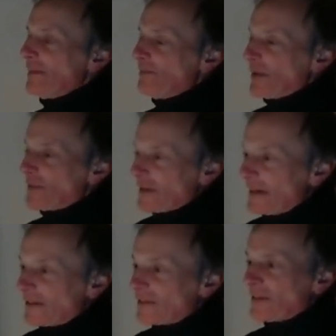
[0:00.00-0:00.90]
But
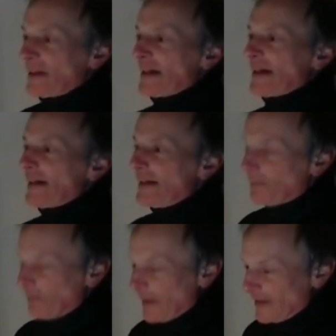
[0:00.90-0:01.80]

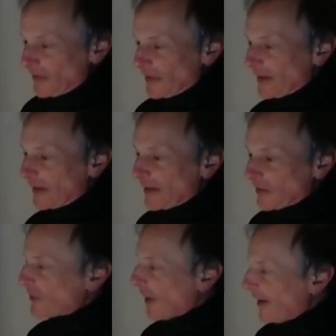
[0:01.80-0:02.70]
it basically
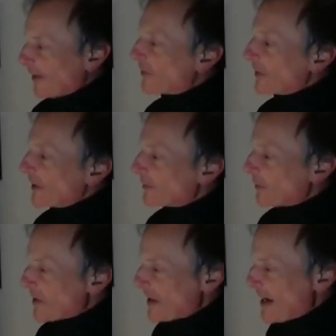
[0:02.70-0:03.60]
started
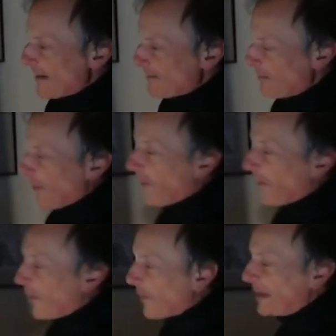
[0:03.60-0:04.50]
with yet
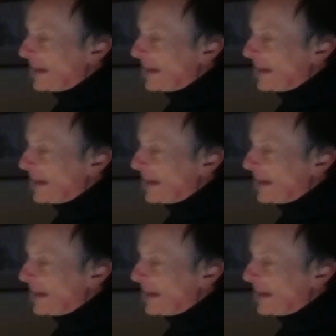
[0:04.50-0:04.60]
more